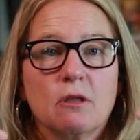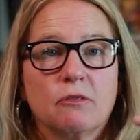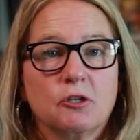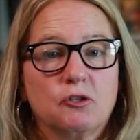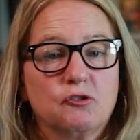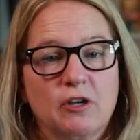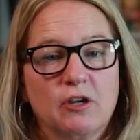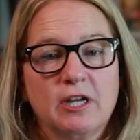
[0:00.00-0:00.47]

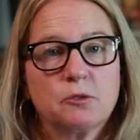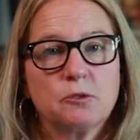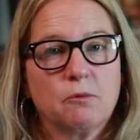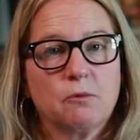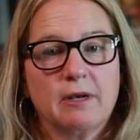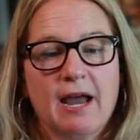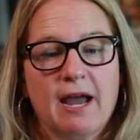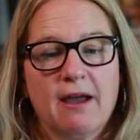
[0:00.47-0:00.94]
the drinks
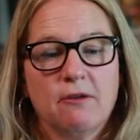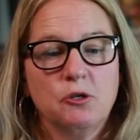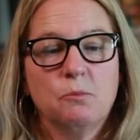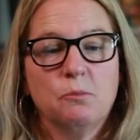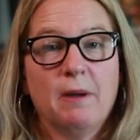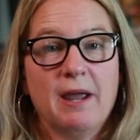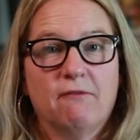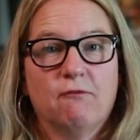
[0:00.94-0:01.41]
were not, you
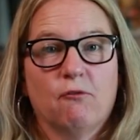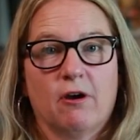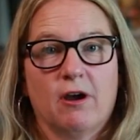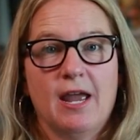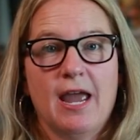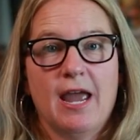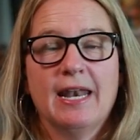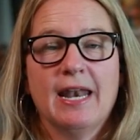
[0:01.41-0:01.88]
pay for
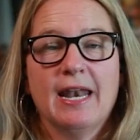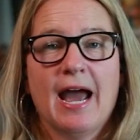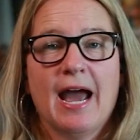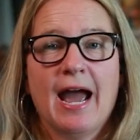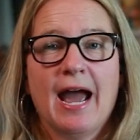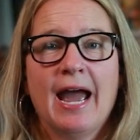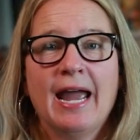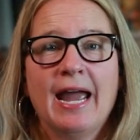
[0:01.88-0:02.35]
it. And
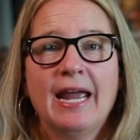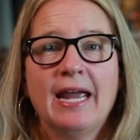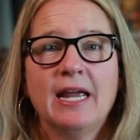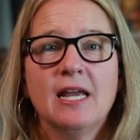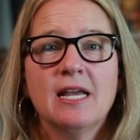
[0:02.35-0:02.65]
I